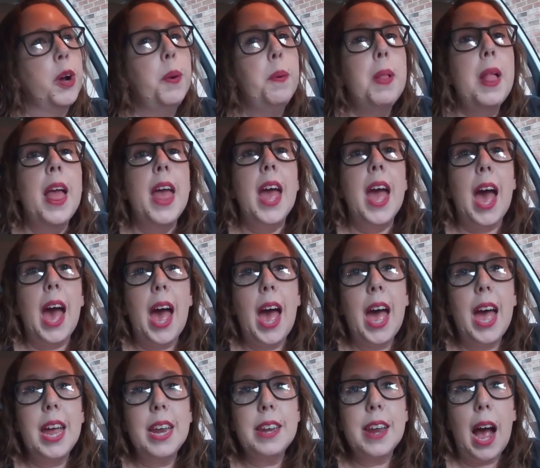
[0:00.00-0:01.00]

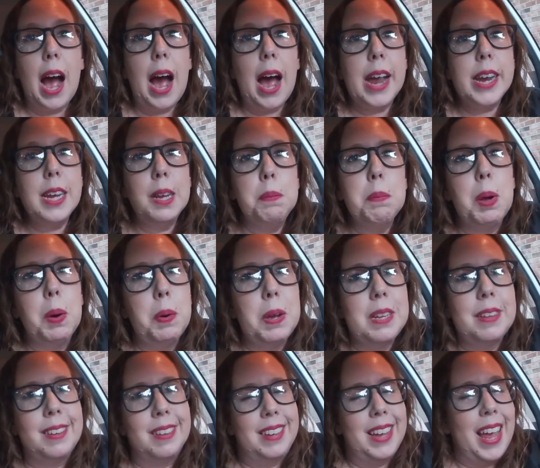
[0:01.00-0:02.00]
And I am
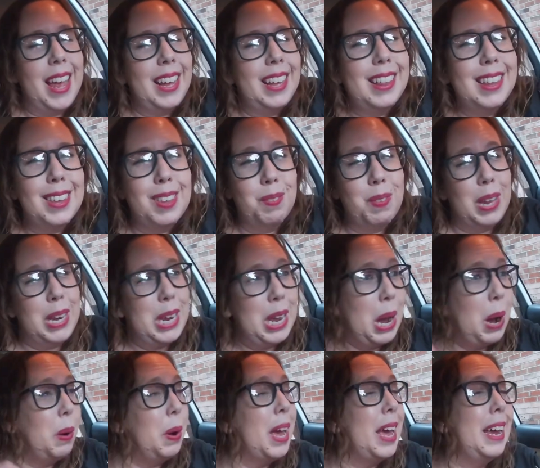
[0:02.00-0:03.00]
going to take this
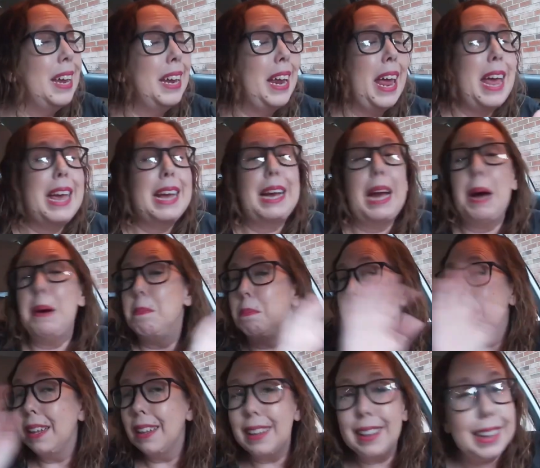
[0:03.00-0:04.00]
video in a
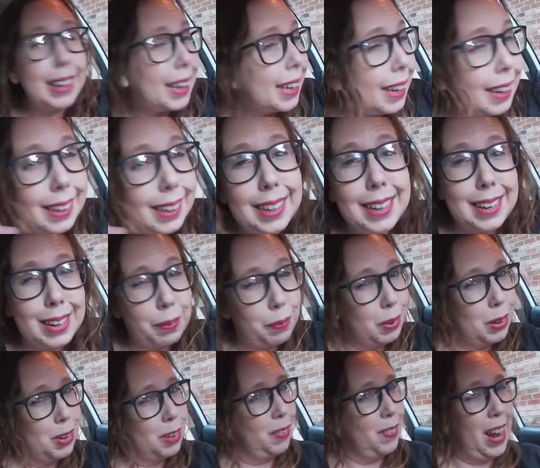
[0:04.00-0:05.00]
completely
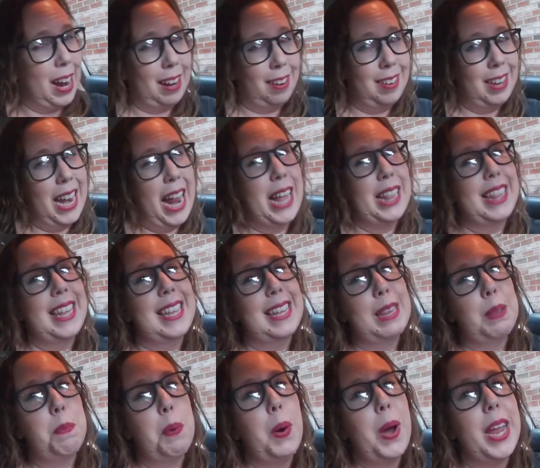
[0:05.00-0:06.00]
different direction at this
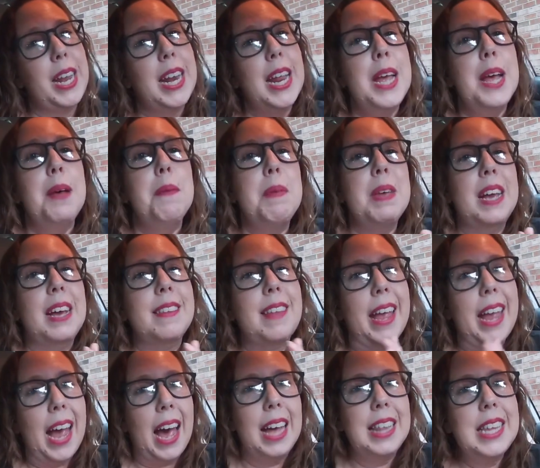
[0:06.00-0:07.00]
point because
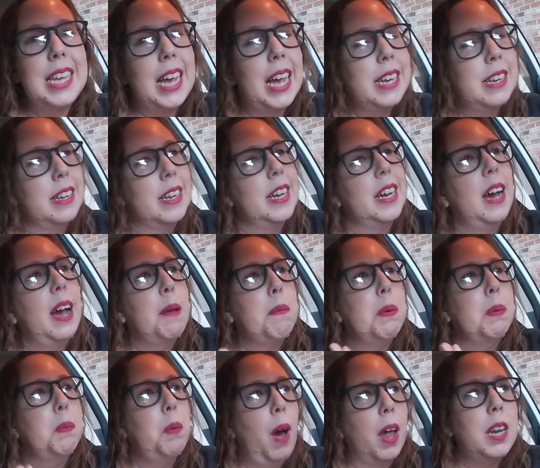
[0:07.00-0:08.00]
I had the idea,
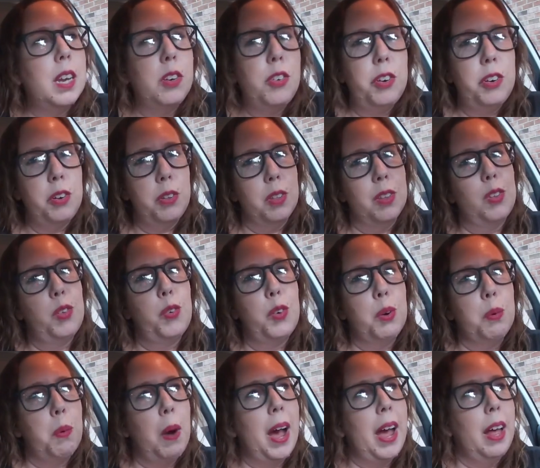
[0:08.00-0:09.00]
I've been wanting to do this
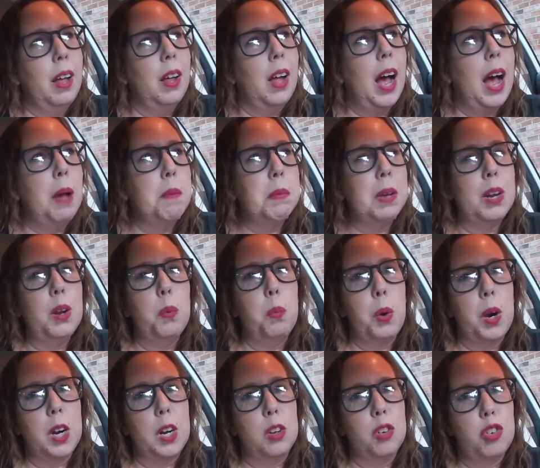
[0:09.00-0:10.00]
for a while. I'm going to
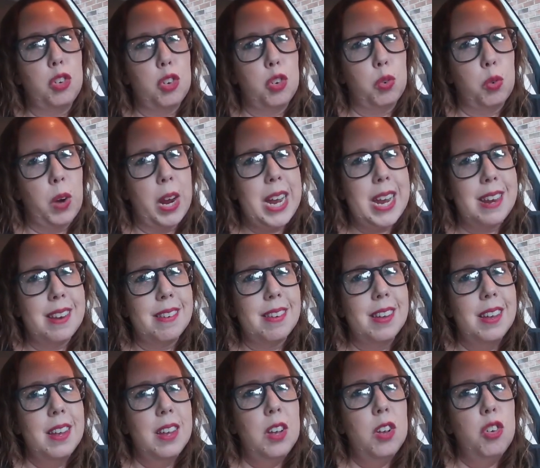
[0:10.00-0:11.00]
work a
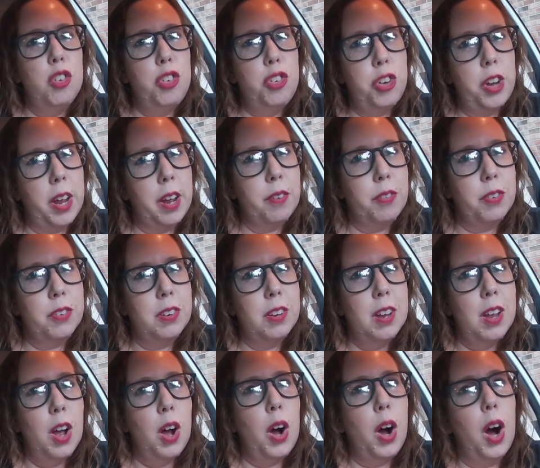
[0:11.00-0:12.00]
straight
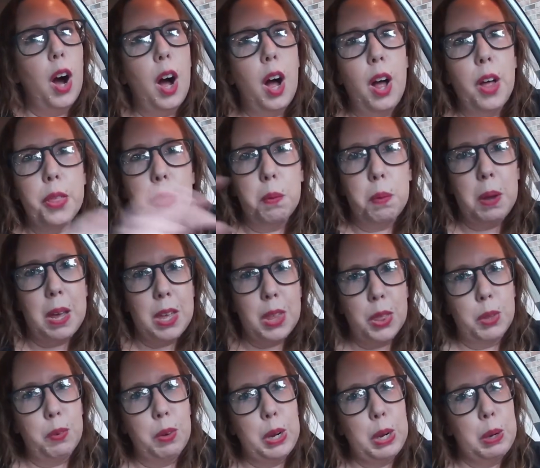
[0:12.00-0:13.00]
shift all the way
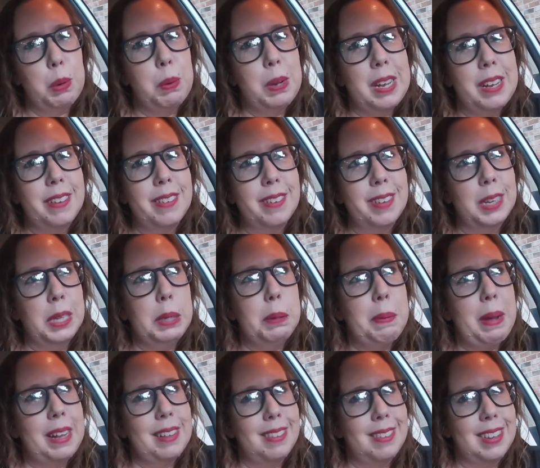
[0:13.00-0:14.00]
through until
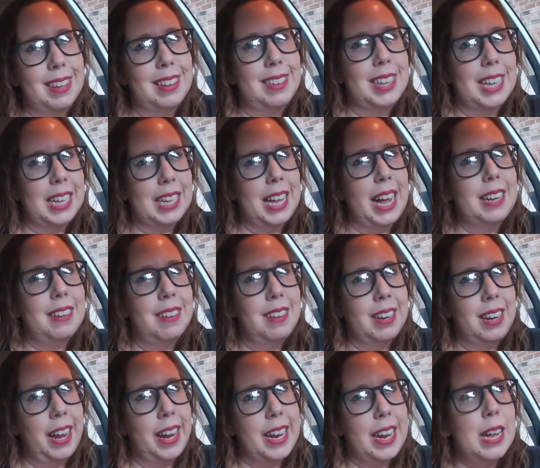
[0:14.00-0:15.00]
about six o'clock
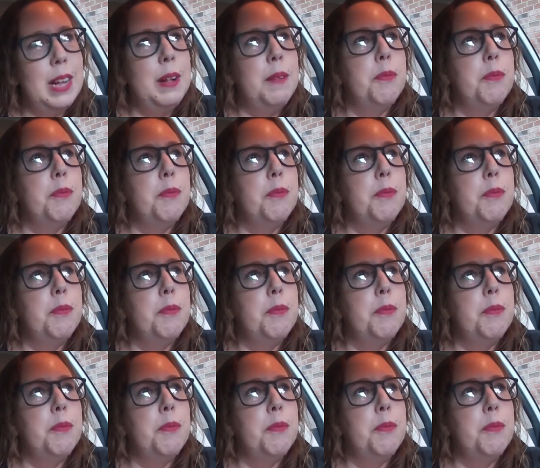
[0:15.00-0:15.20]
tonight